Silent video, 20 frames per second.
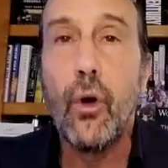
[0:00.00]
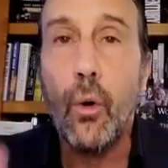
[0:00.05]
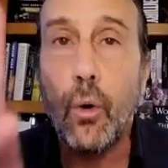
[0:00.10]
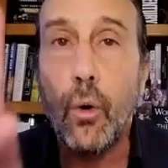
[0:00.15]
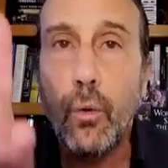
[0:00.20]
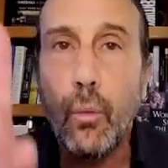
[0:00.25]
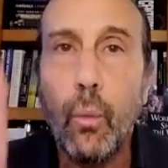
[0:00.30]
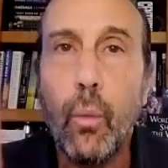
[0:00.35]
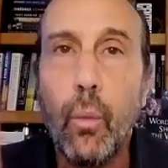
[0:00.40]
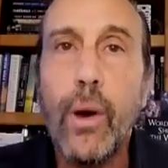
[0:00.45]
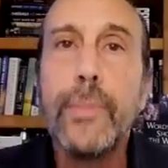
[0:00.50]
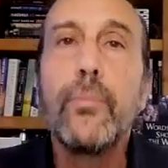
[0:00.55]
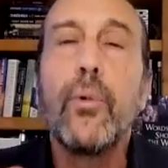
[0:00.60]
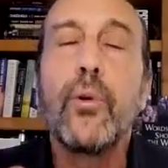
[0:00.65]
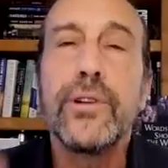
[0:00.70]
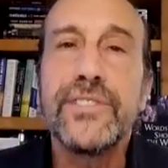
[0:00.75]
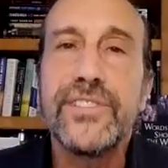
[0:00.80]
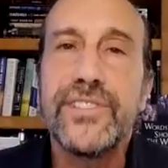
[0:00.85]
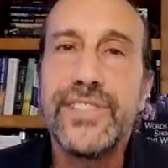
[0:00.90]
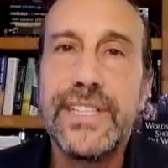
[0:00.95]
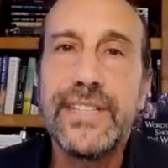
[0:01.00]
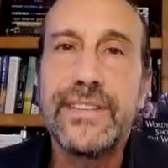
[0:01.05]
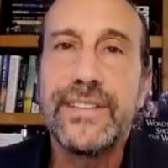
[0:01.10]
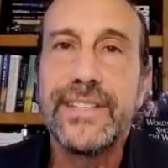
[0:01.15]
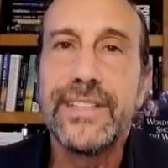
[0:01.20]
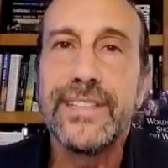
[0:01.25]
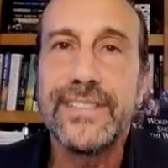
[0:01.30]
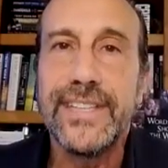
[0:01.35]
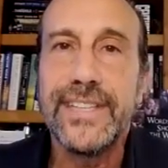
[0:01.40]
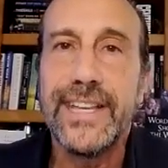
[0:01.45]
or 1 more seat in
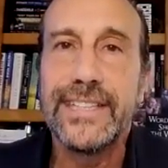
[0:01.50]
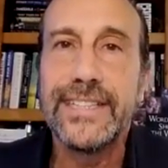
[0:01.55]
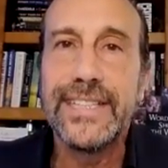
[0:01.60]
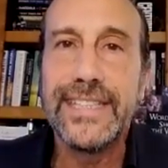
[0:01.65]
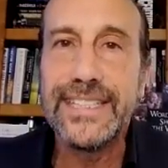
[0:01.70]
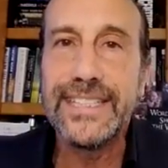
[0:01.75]
the Senate.